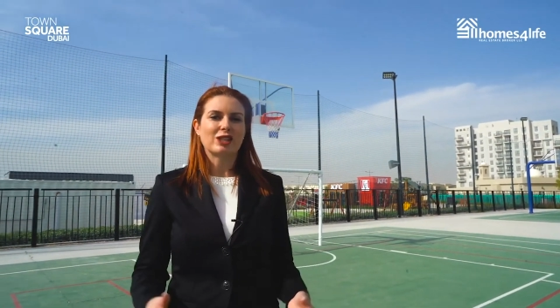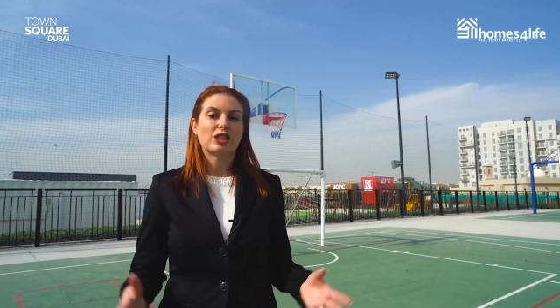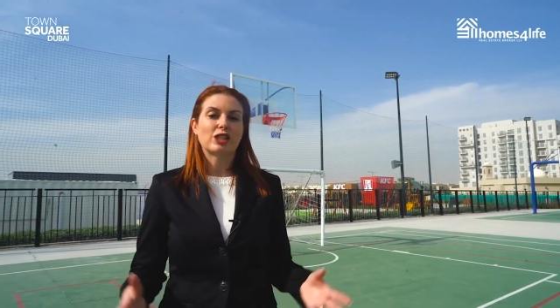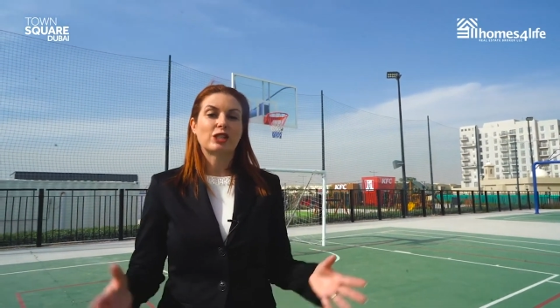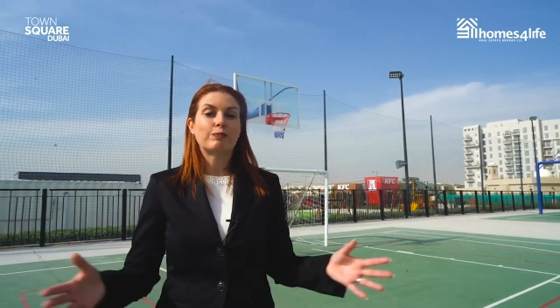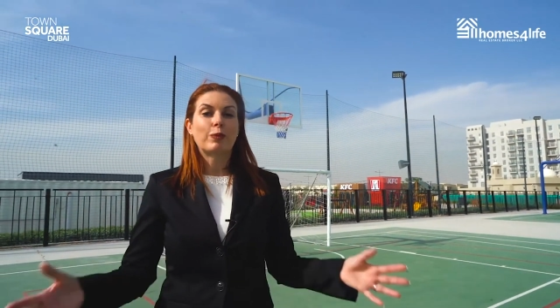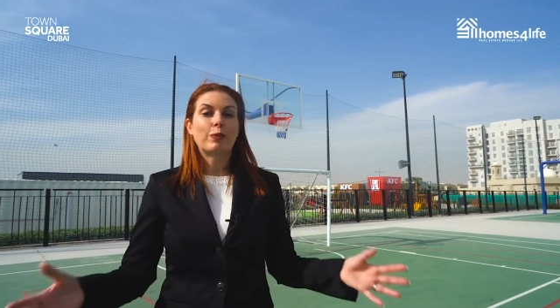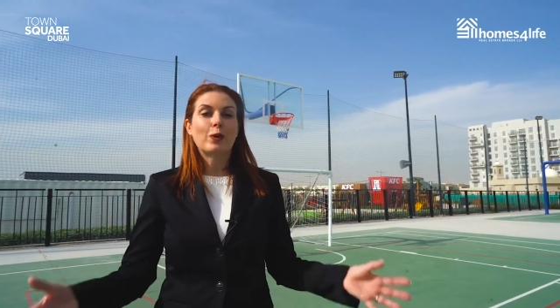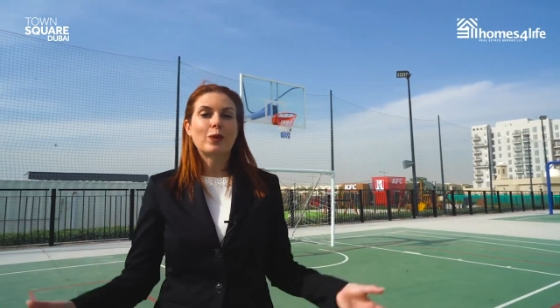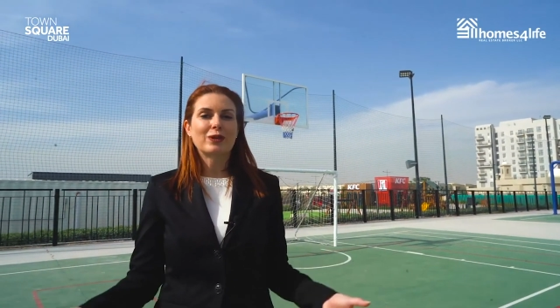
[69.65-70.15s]

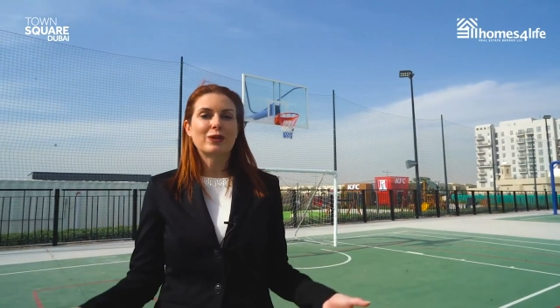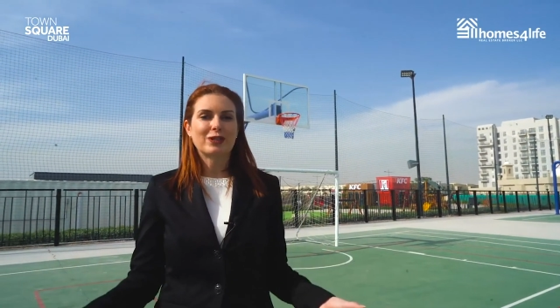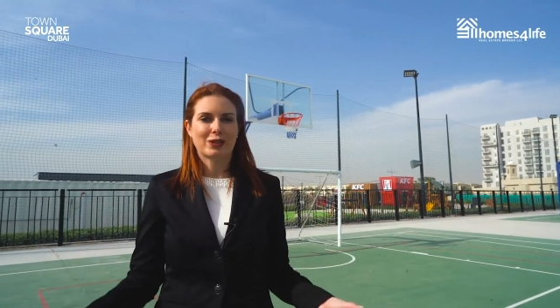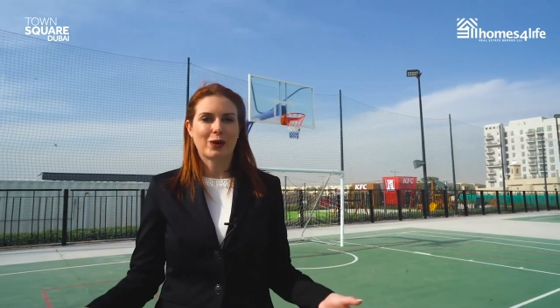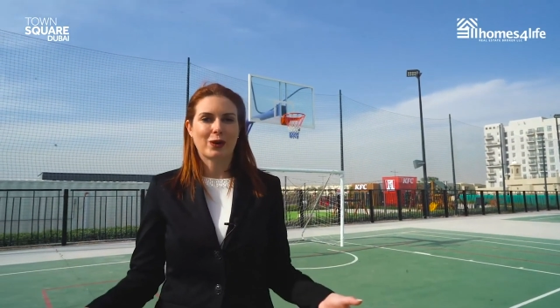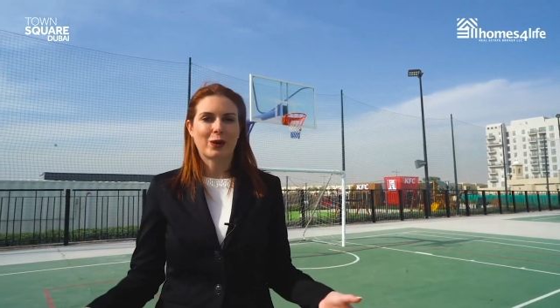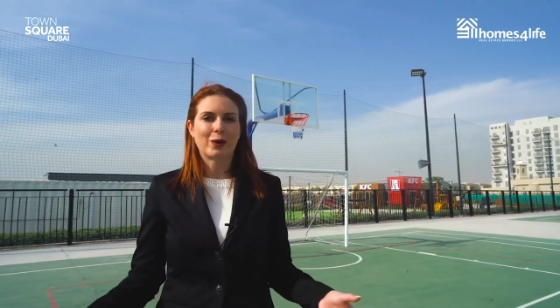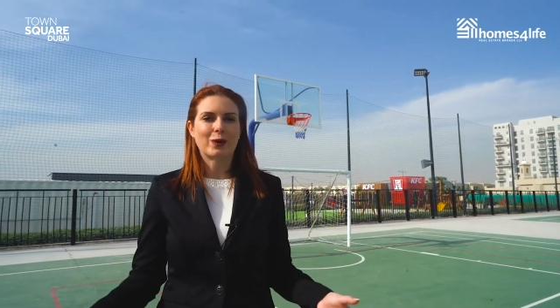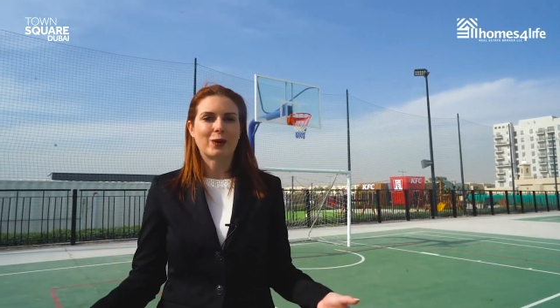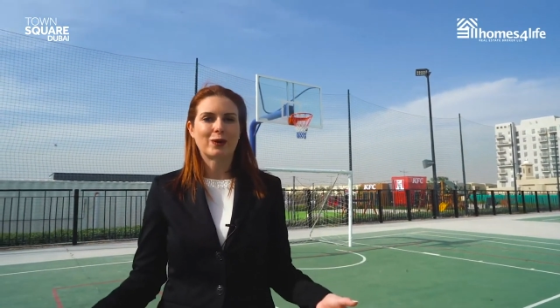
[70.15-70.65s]
sports
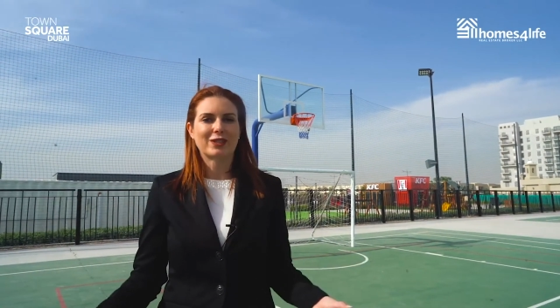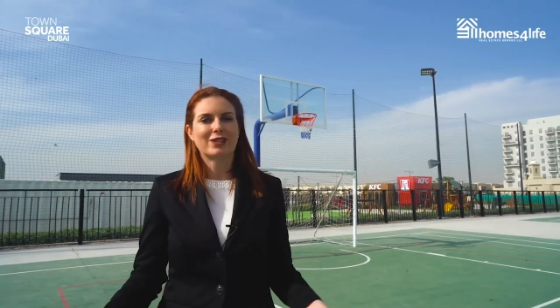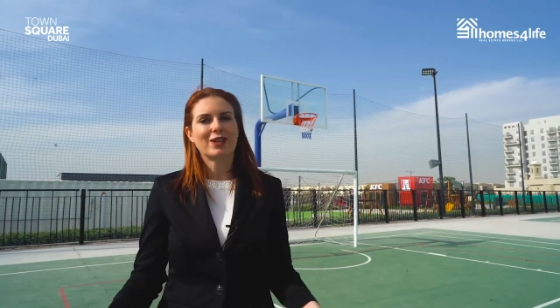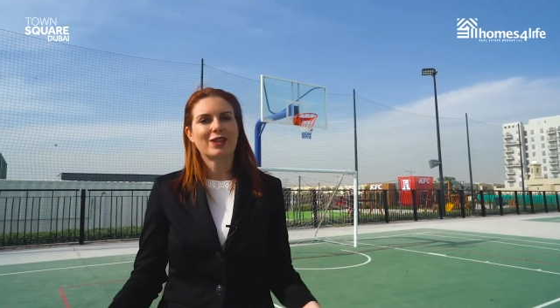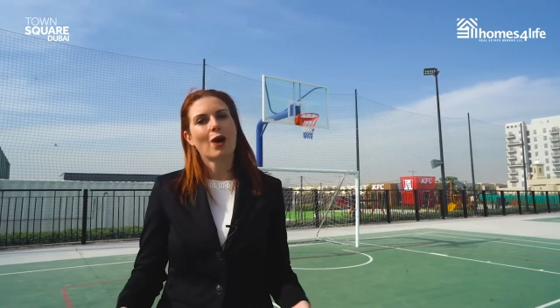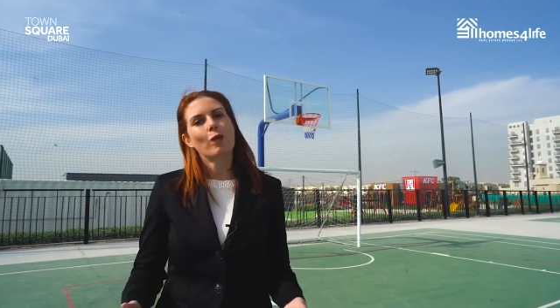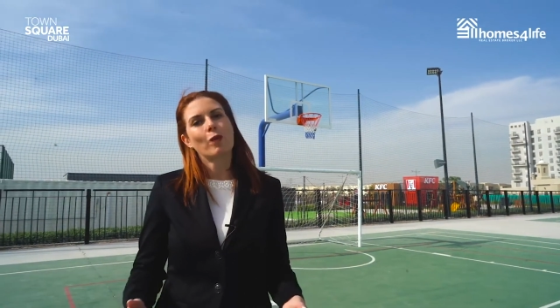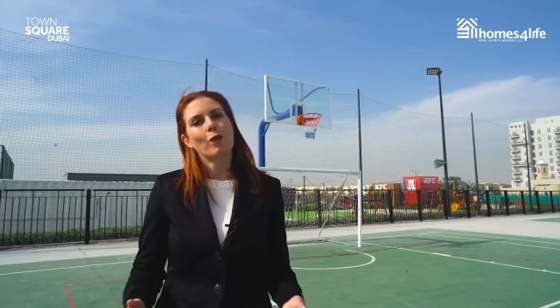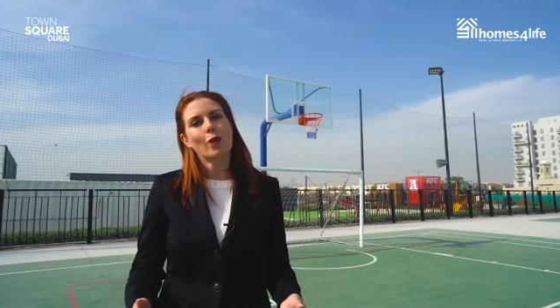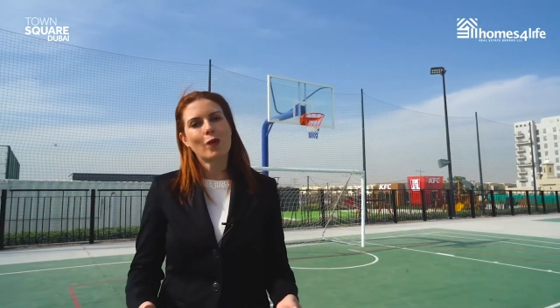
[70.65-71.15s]
courts,
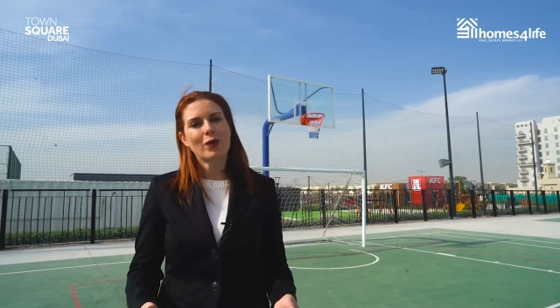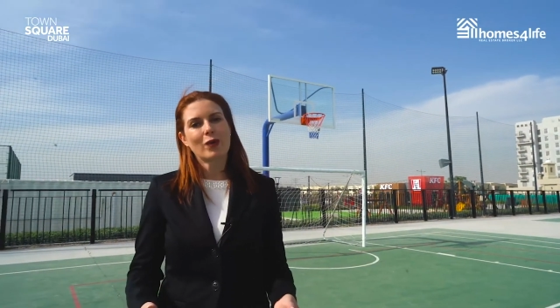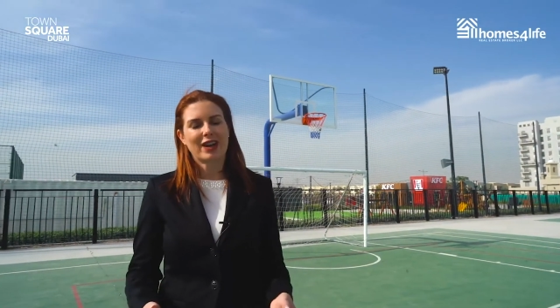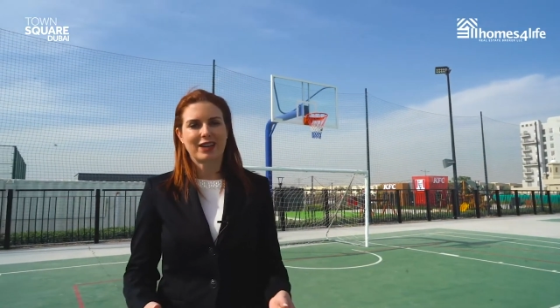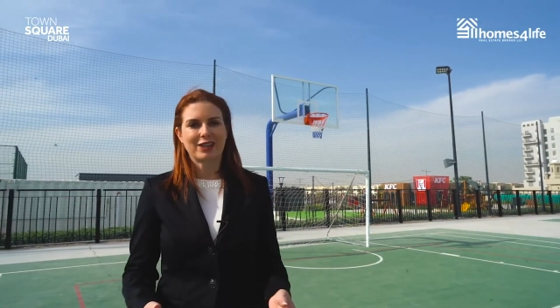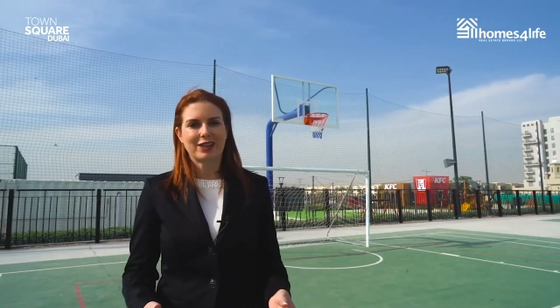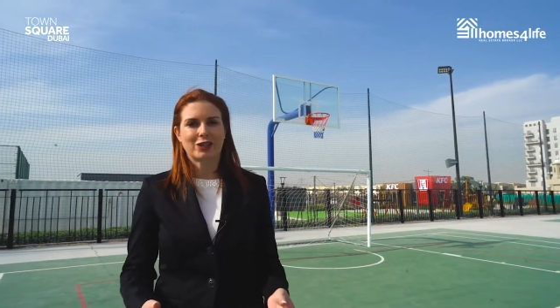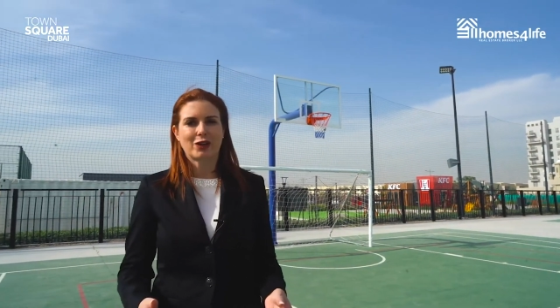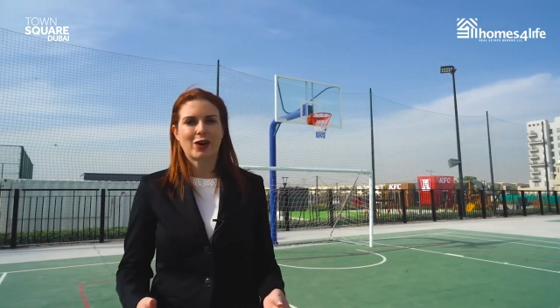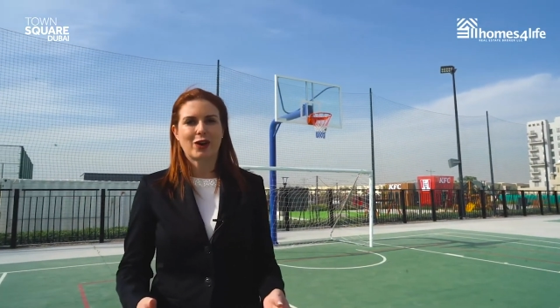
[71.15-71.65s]
a
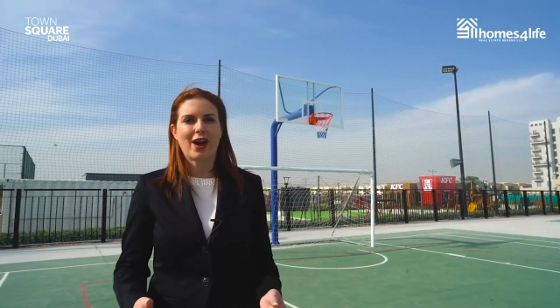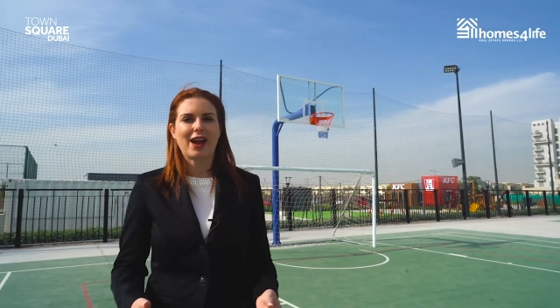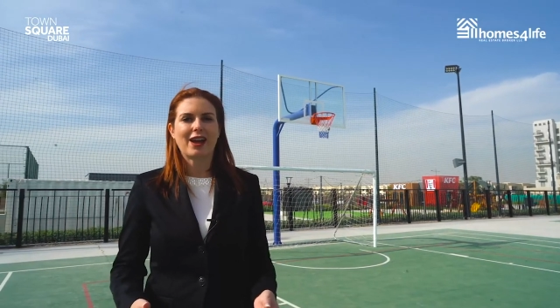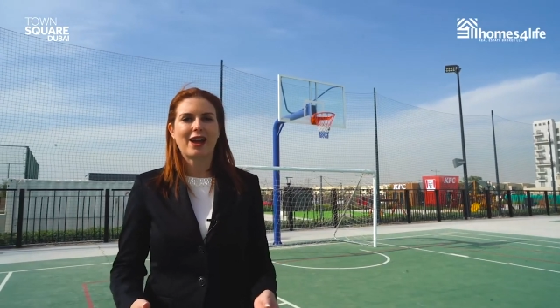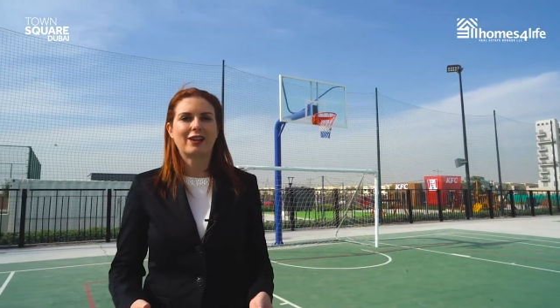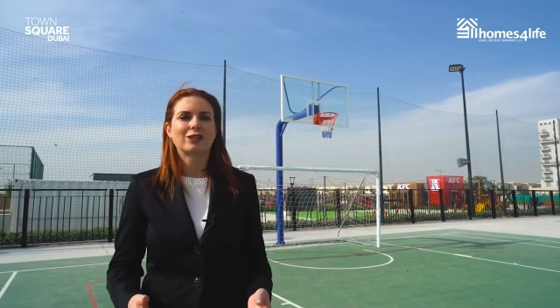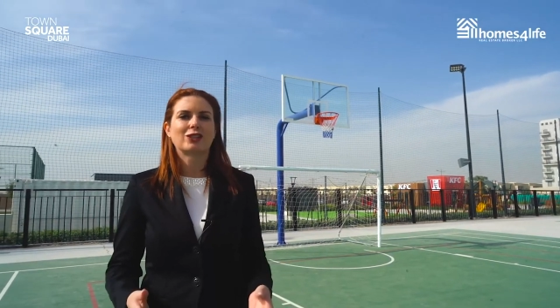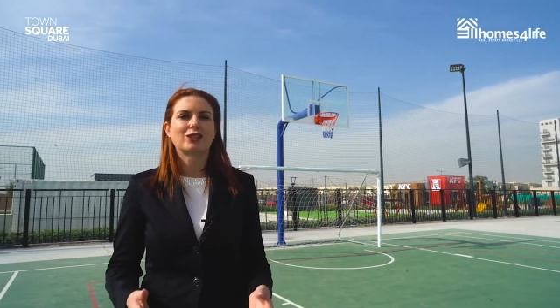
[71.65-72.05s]
walking trail,